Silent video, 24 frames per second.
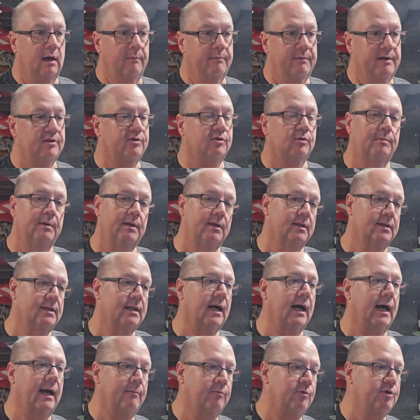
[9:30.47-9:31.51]
This would be the
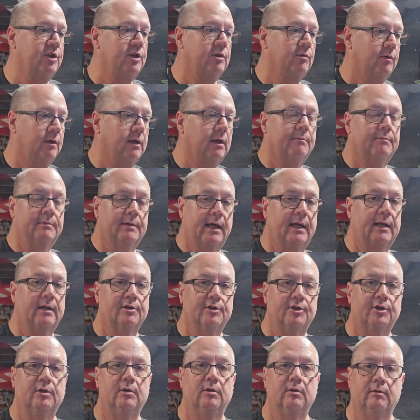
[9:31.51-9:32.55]
time when you would update it
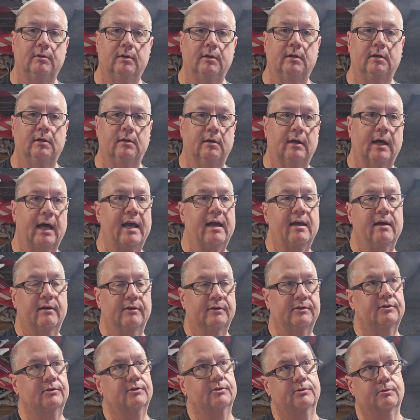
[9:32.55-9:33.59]
to the
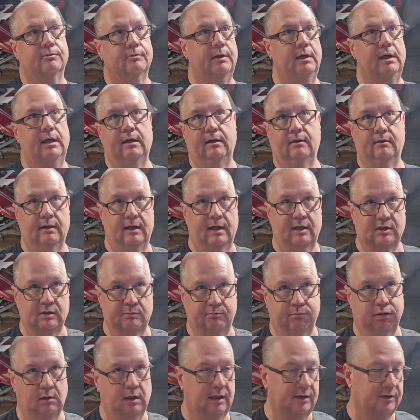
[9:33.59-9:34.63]
AS3X
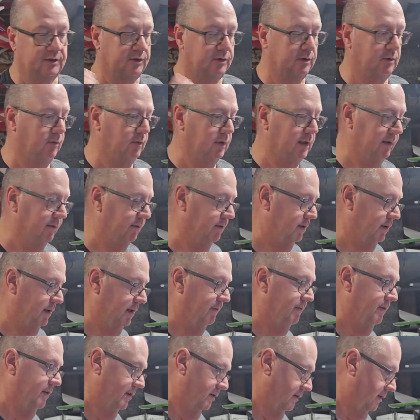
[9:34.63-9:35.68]
Plus or whatever,
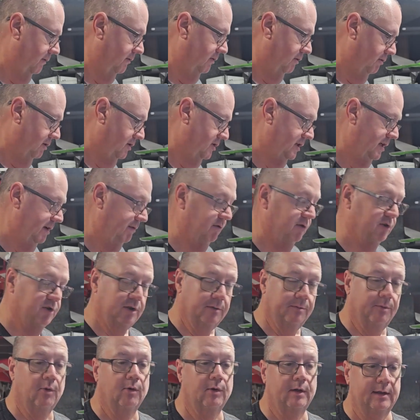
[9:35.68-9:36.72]
if the receiver
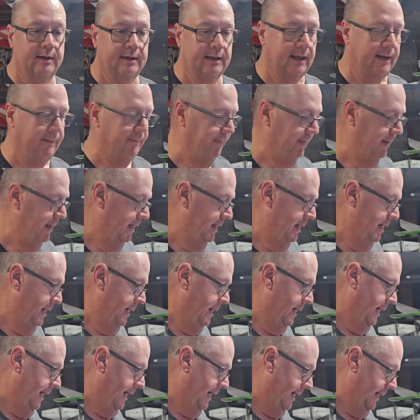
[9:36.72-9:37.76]
supported that.
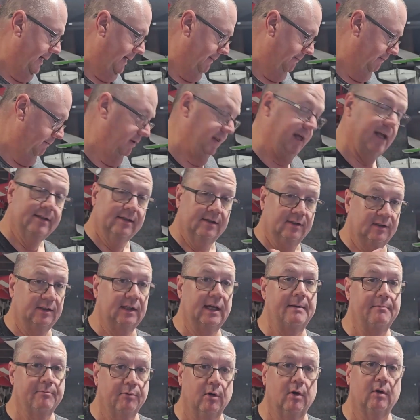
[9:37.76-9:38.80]
But that's the
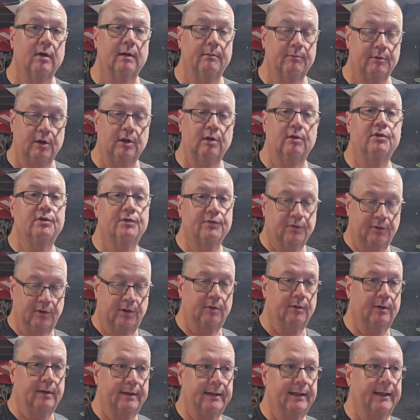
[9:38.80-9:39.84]
same program you use for
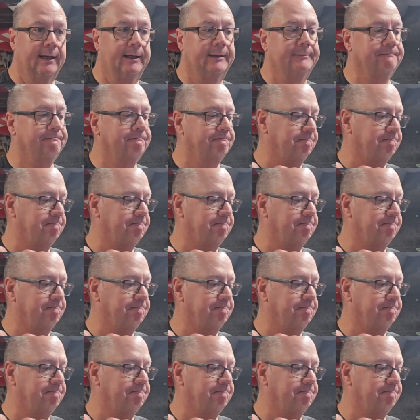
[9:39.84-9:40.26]
doing that.